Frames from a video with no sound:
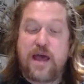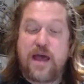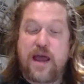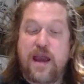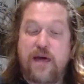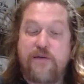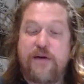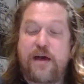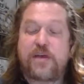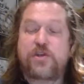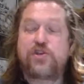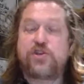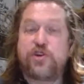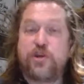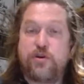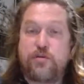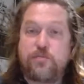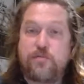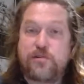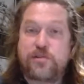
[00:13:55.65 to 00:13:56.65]
and I've had
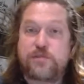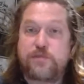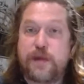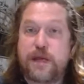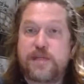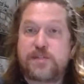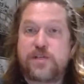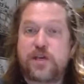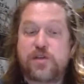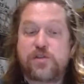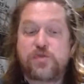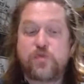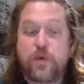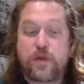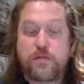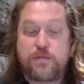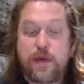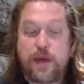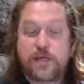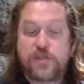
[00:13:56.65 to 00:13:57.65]
numerous meetings
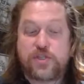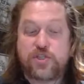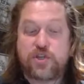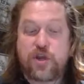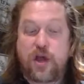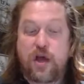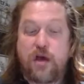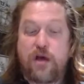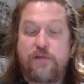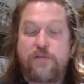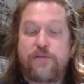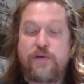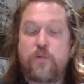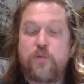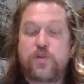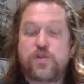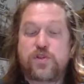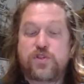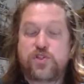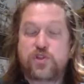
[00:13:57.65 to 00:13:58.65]
with my staff and
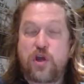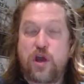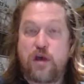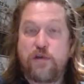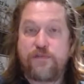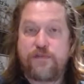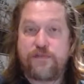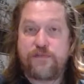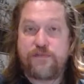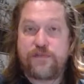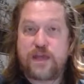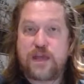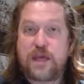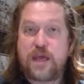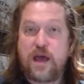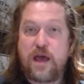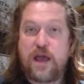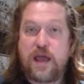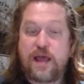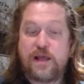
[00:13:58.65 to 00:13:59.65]
with the staff of
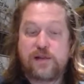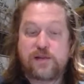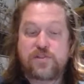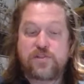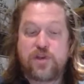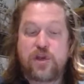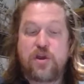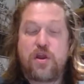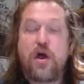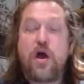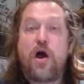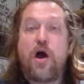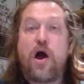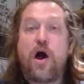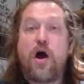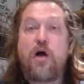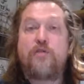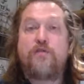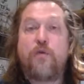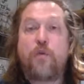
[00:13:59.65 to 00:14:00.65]
the Hilton
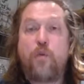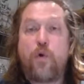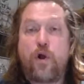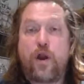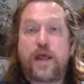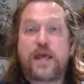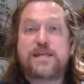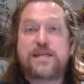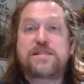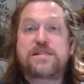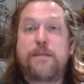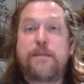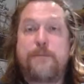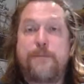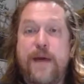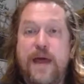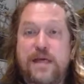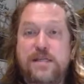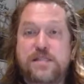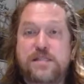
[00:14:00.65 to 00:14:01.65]
over what is the
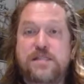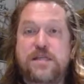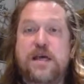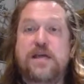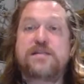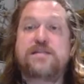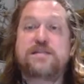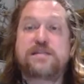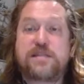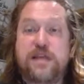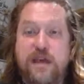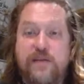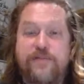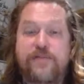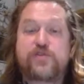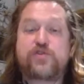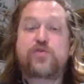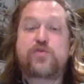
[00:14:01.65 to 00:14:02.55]
best and safest